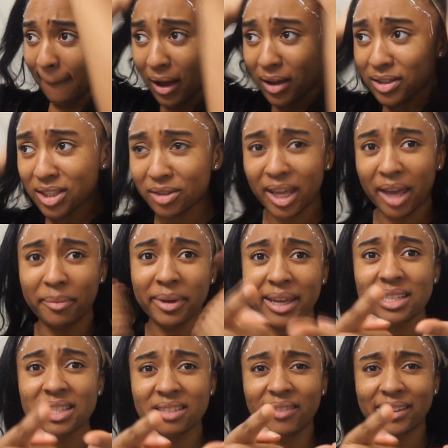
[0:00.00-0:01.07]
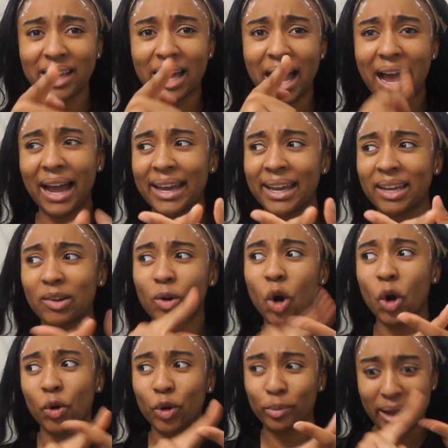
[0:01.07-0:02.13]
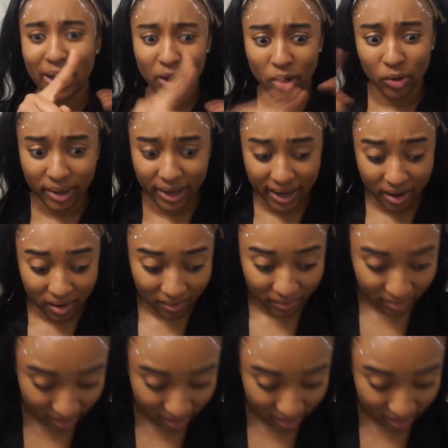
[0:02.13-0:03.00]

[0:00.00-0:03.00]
Also, can we get into the fact that I cornrowed my own hair for